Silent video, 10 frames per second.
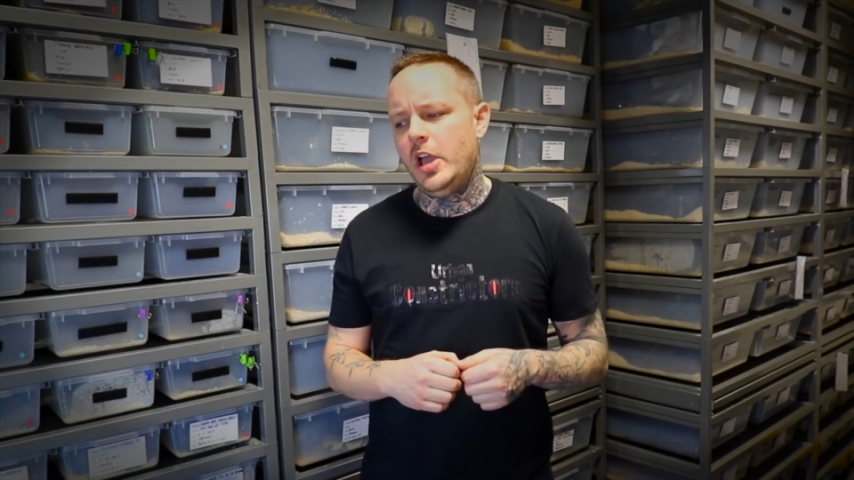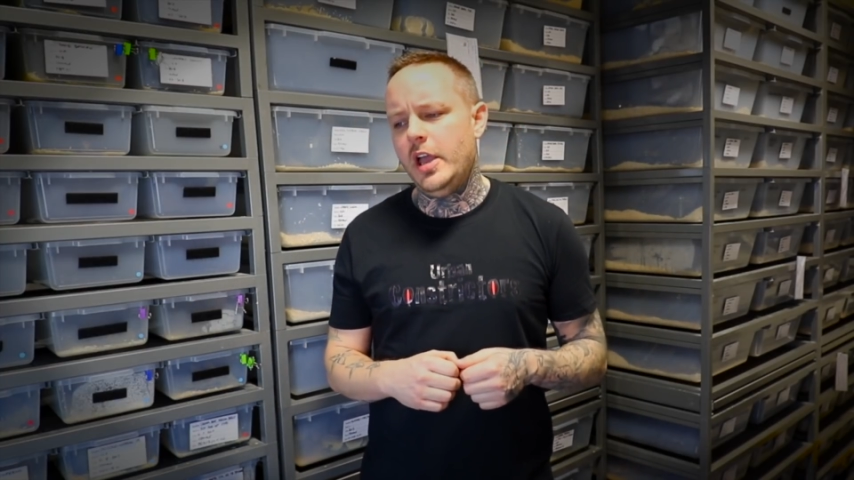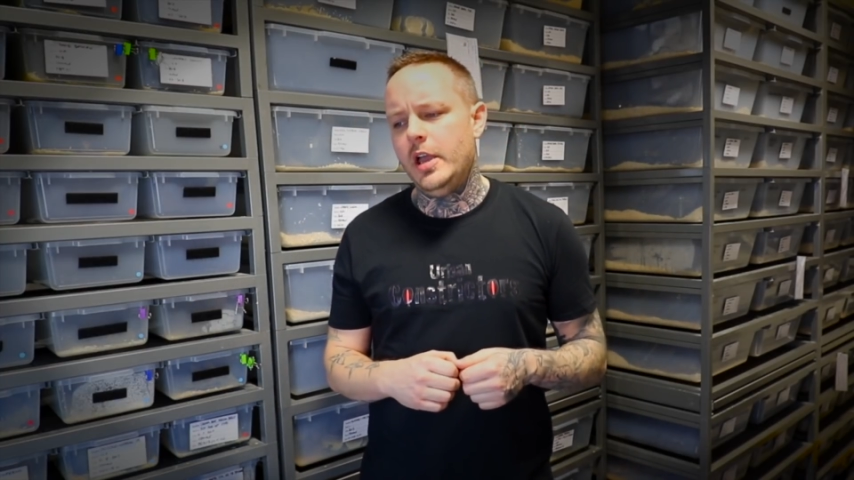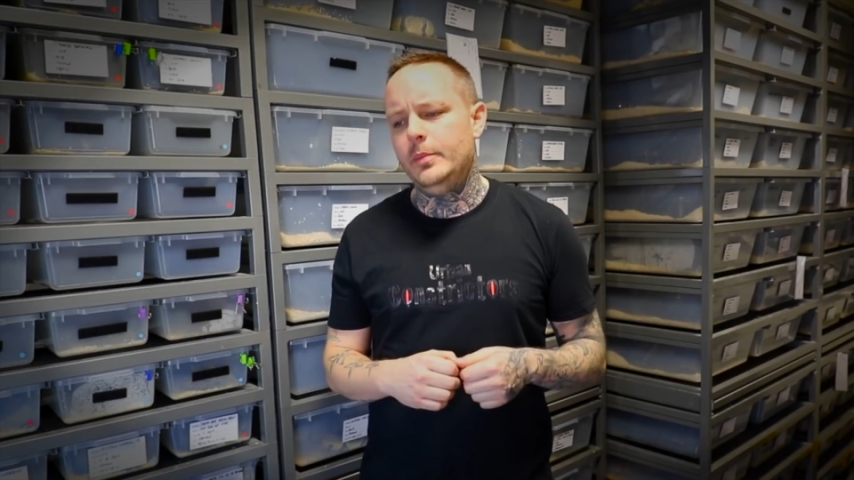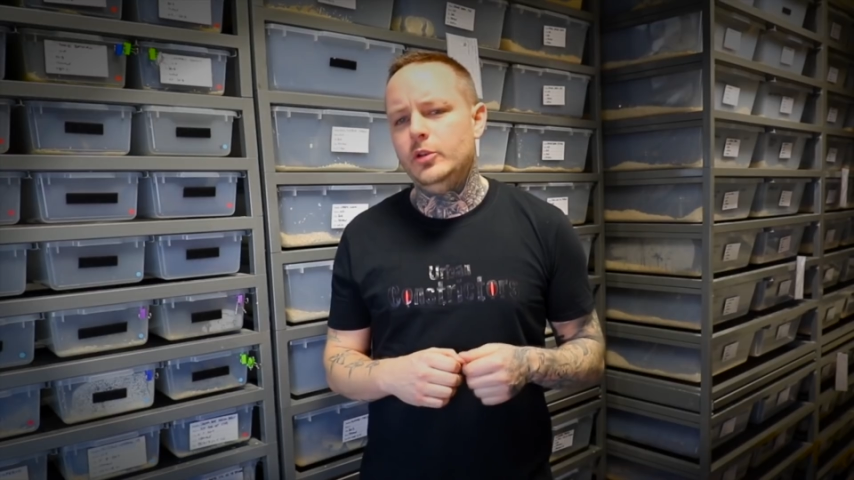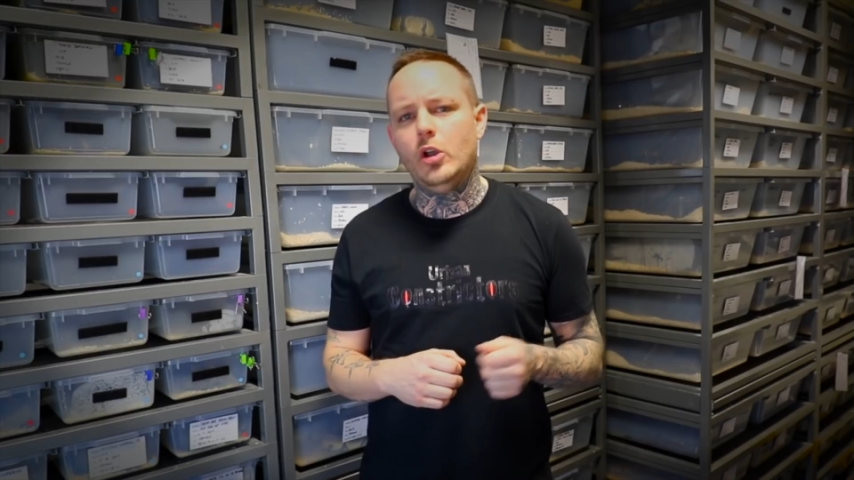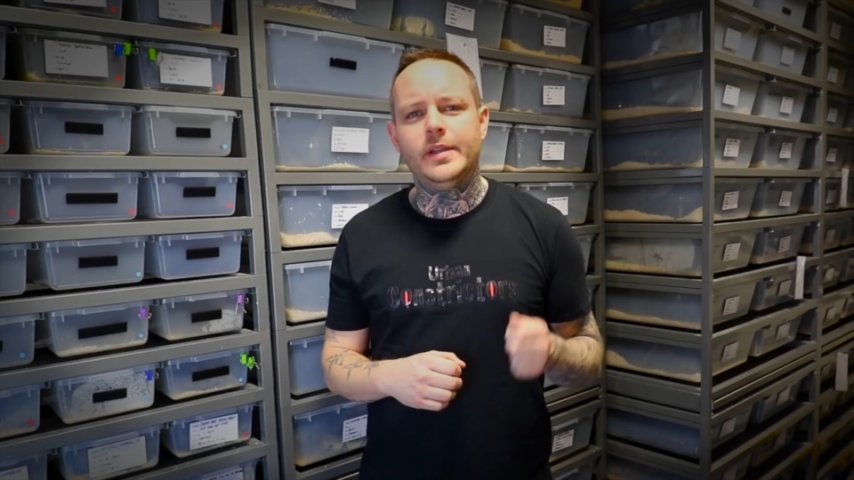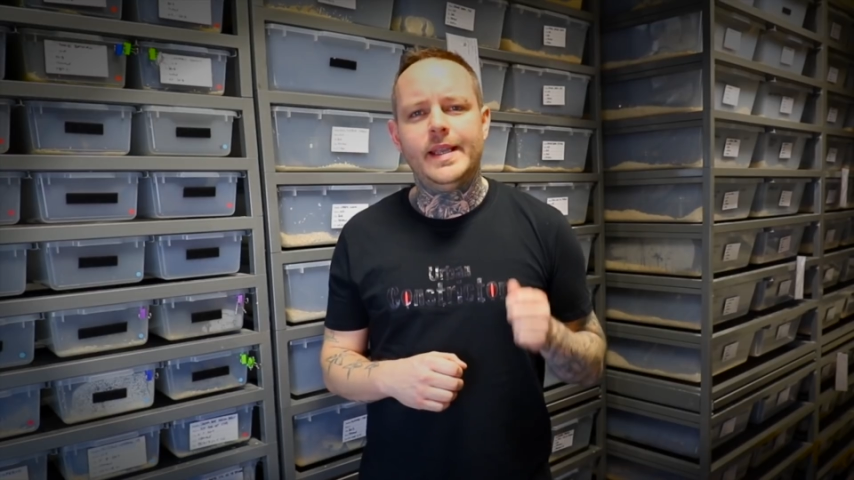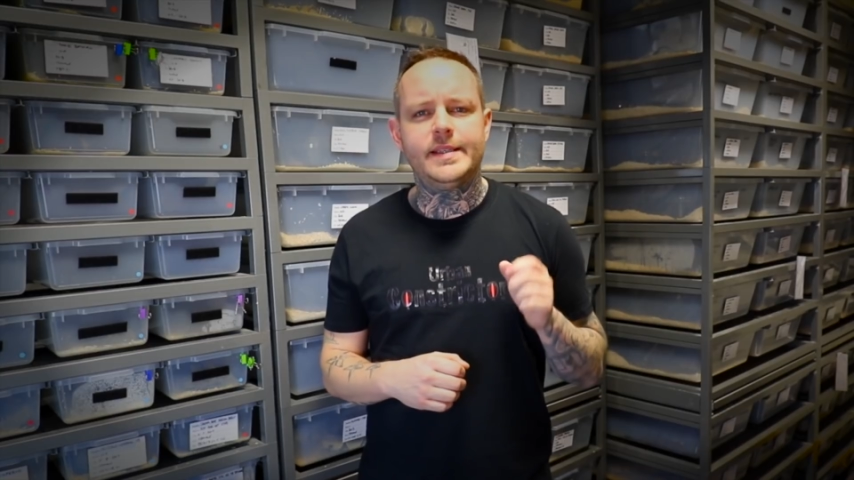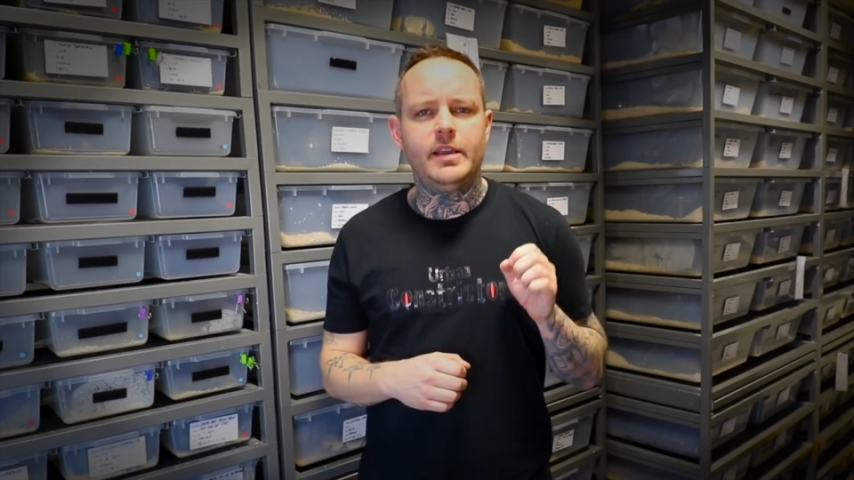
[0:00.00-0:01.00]
not
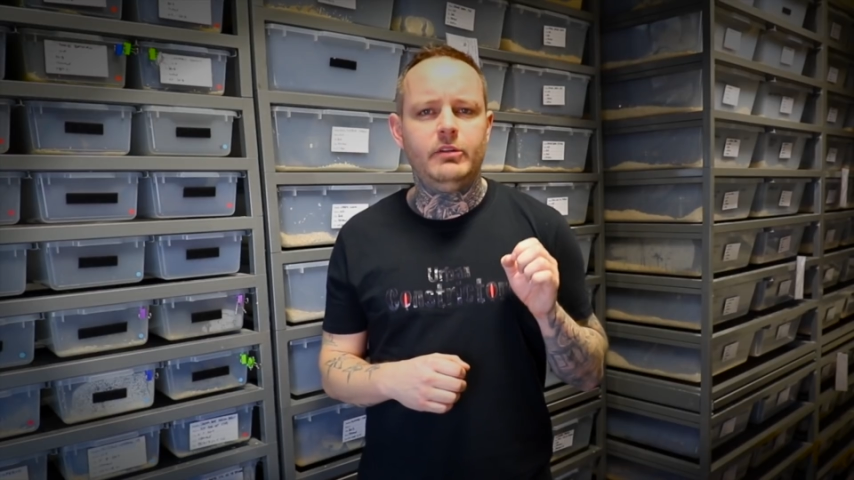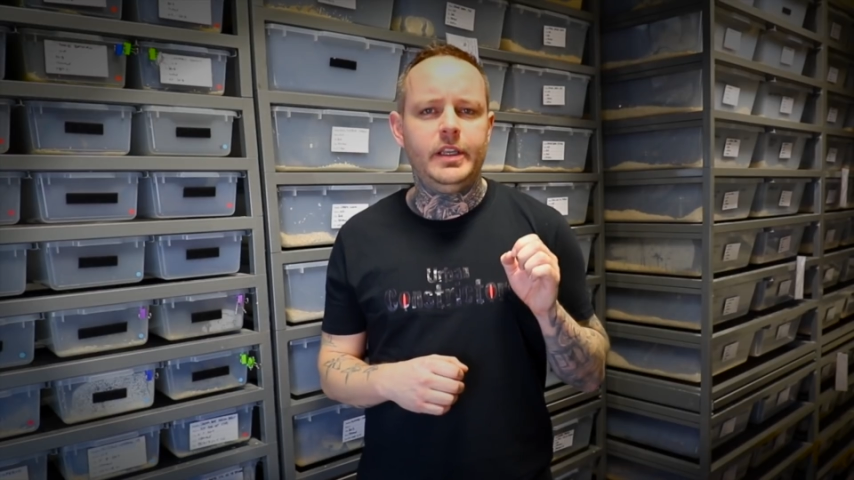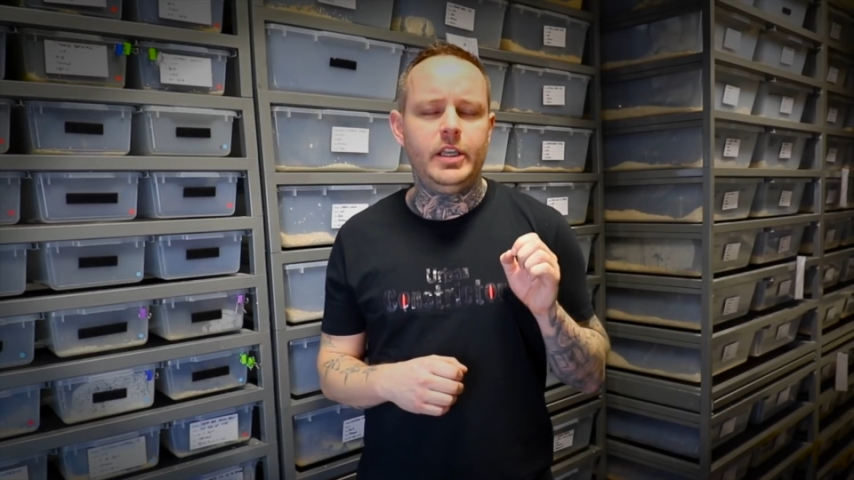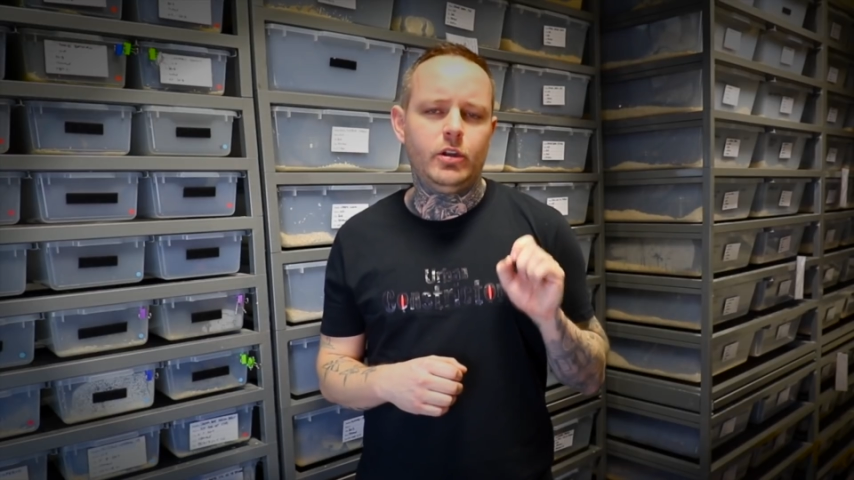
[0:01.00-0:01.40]
necessarily